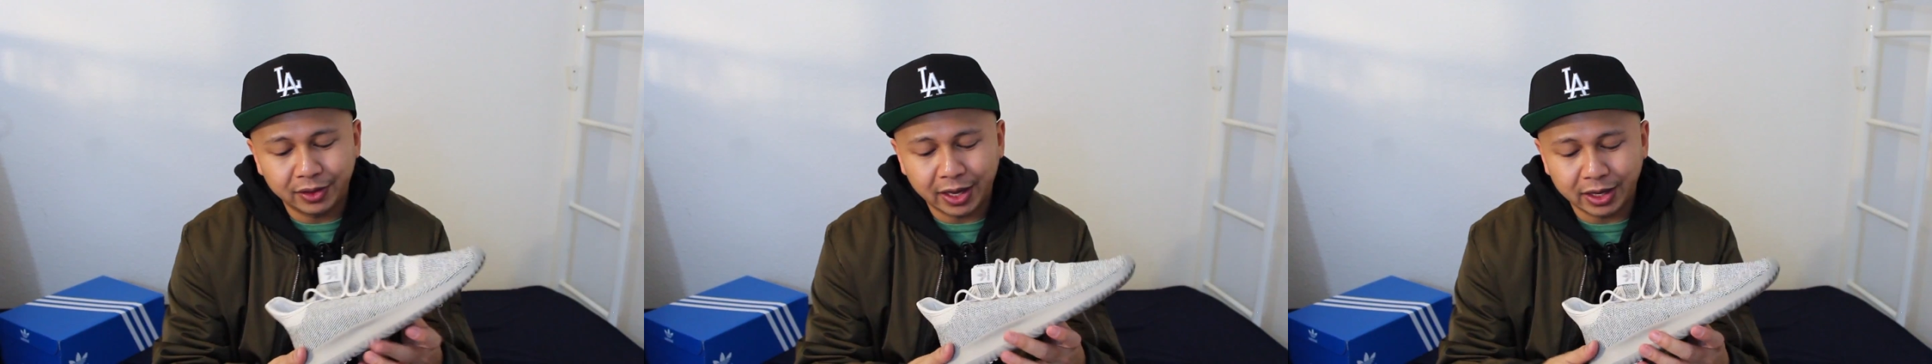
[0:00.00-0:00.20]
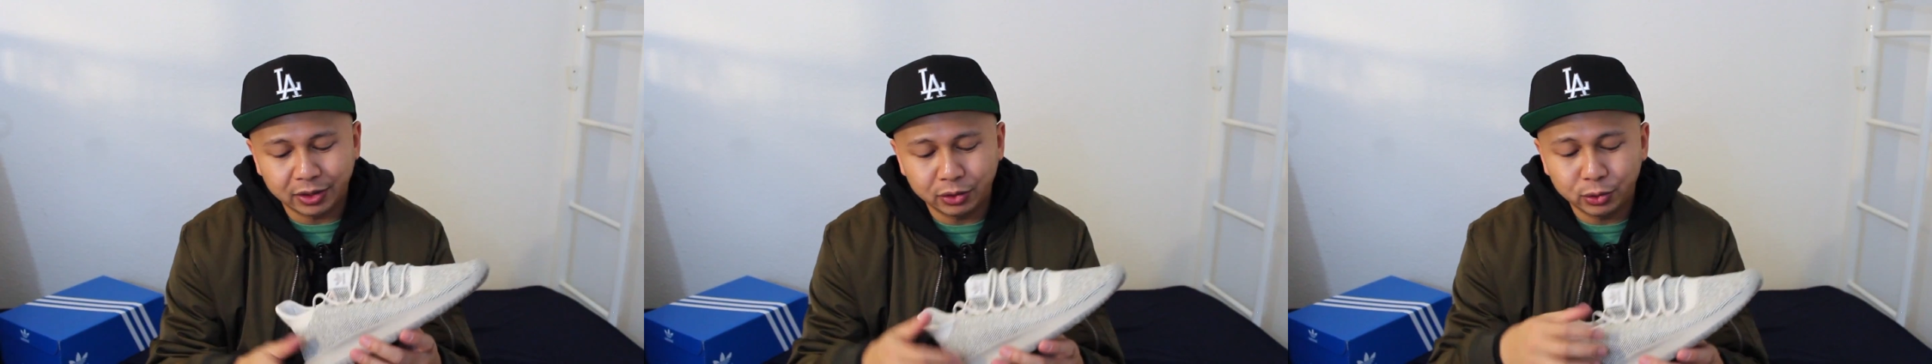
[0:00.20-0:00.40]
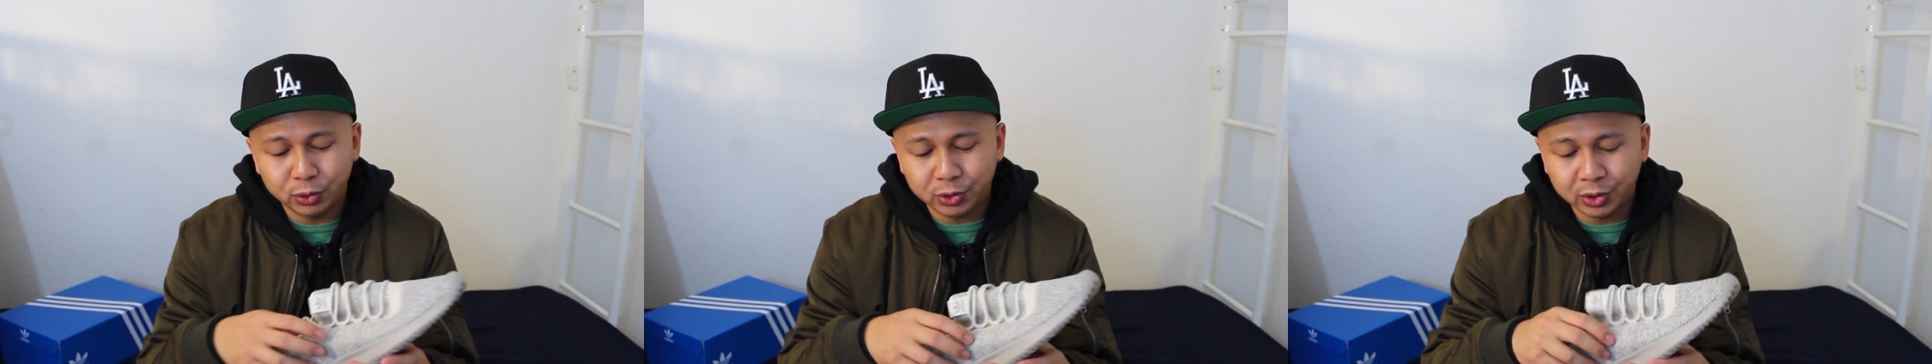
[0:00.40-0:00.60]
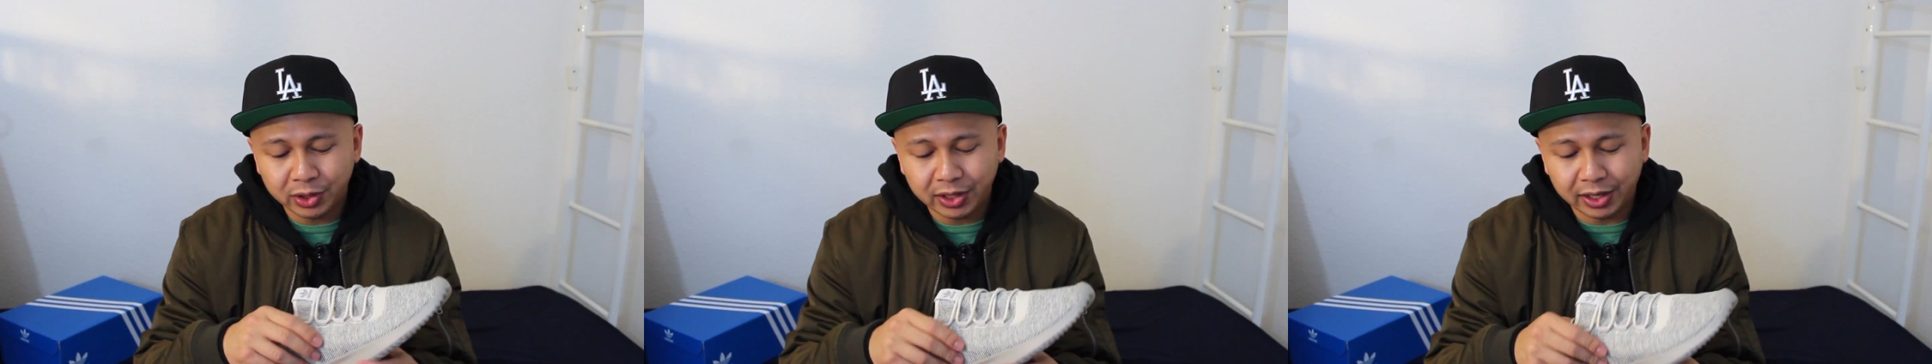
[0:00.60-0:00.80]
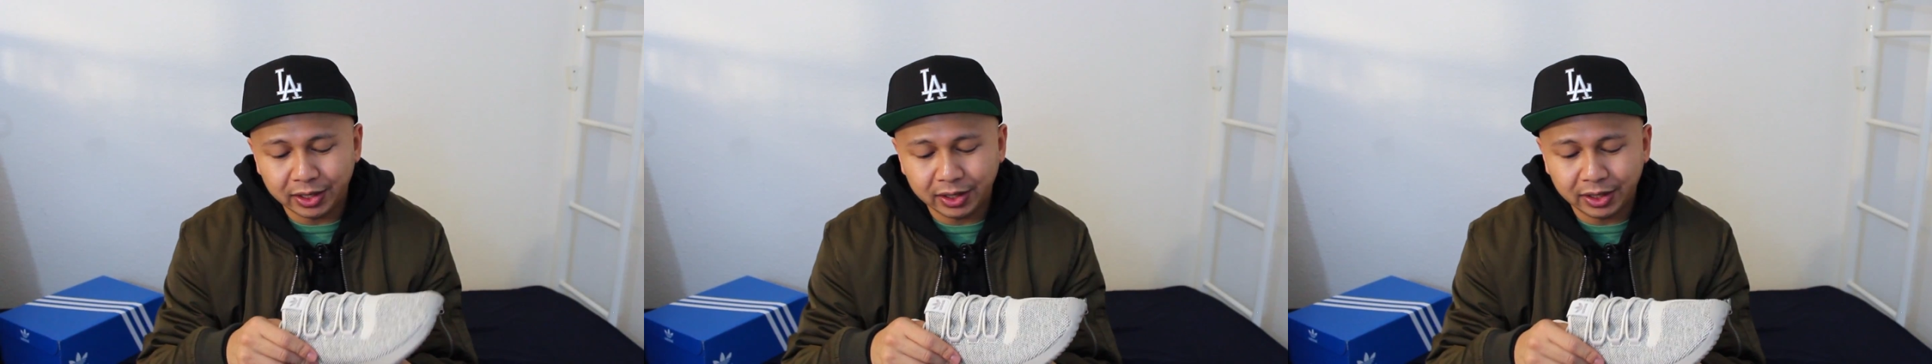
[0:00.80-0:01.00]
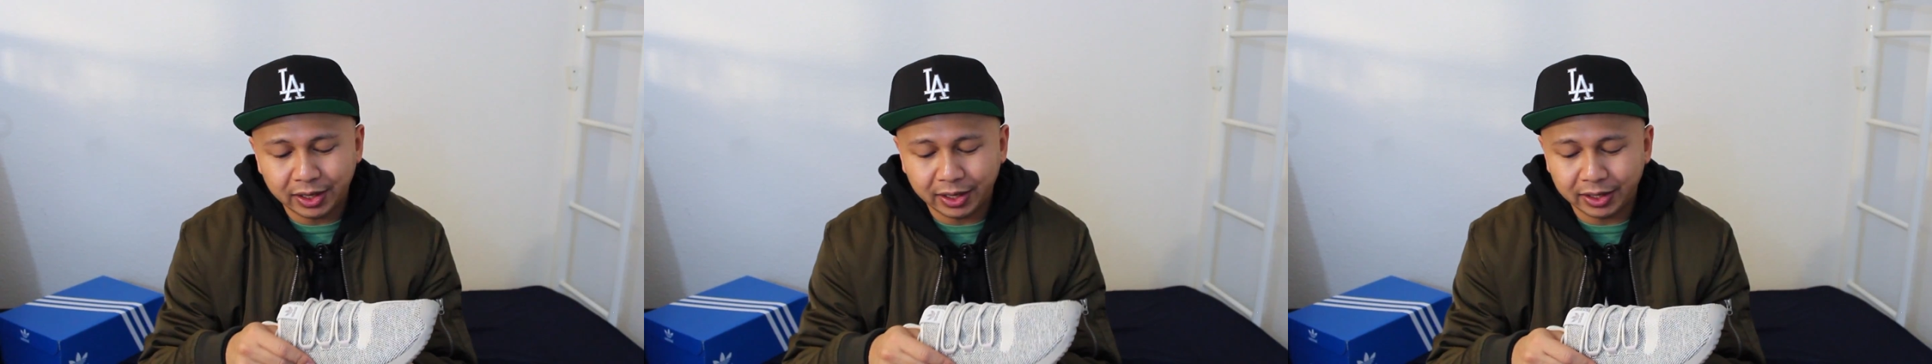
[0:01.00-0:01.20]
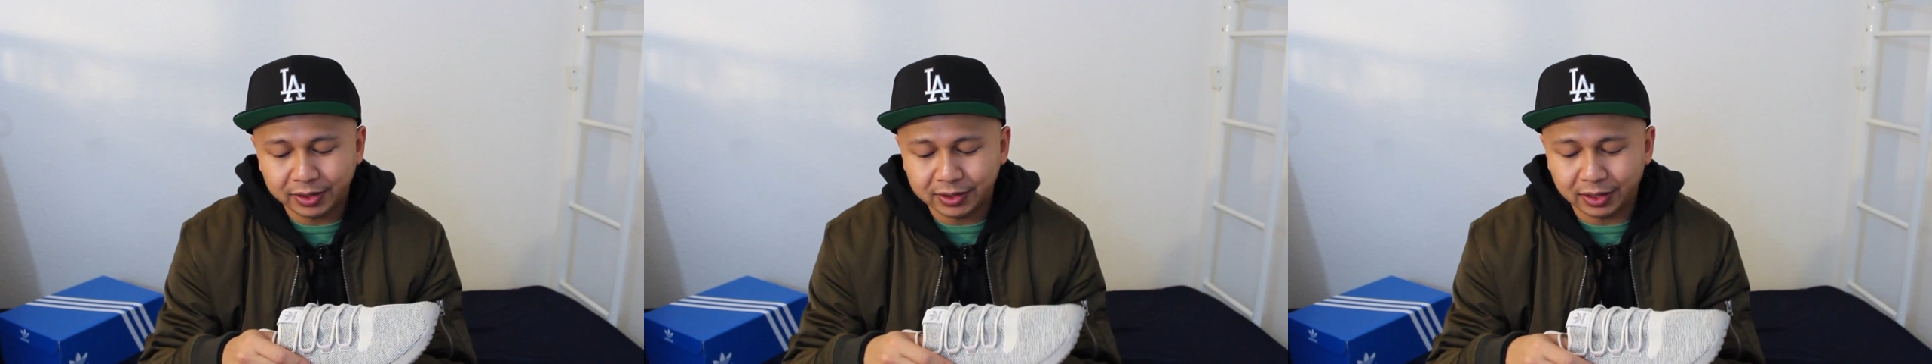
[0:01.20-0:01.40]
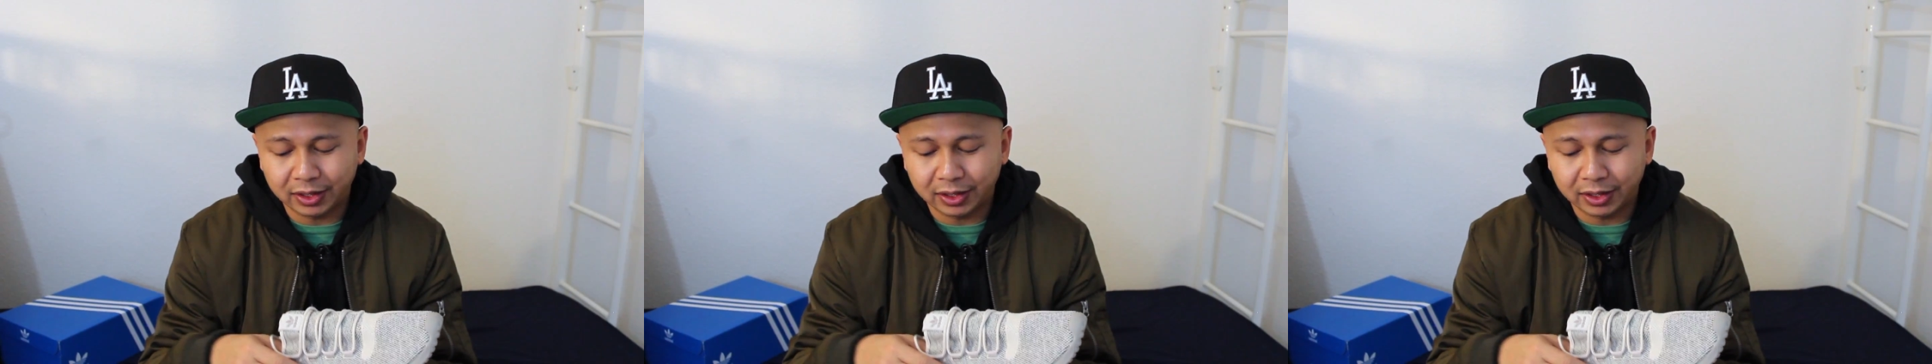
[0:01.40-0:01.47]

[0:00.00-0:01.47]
that usually indicates,